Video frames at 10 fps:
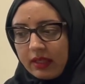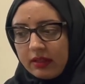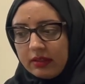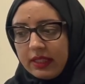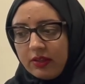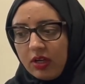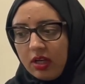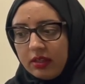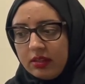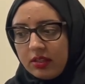Later
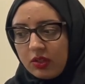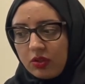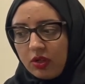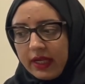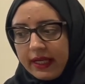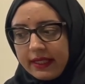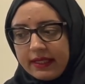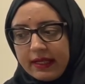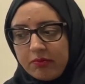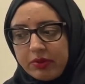on, you go ahead
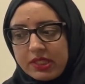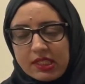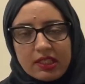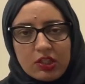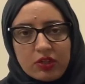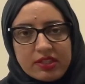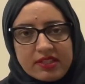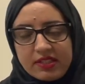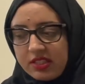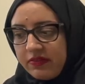and put in your
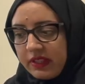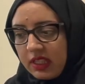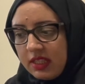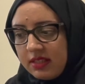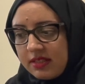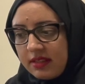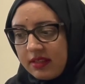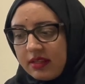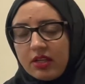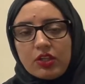certificates.
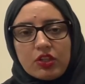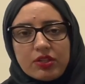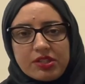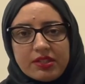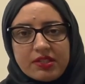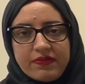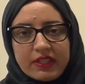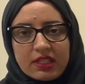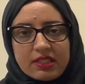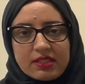Your
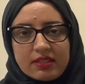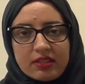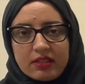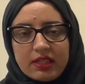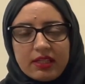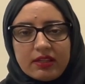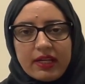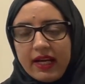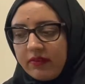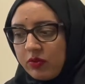certificates either
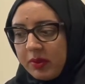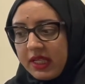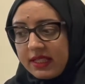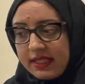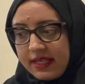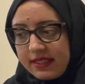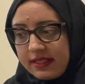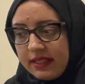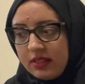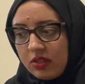have to be
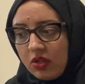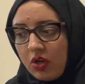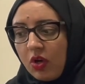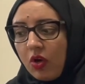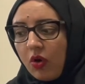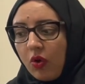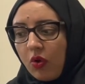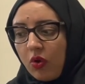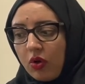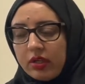attested
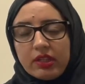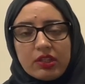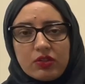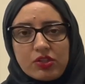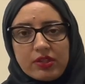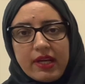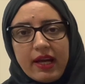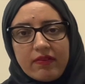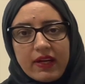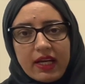or you should
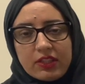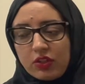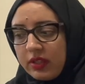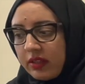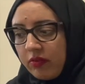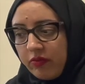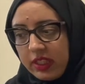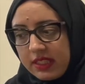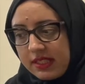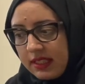have had your
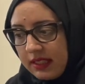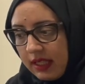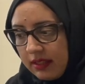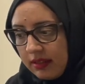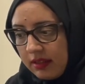equivalency done.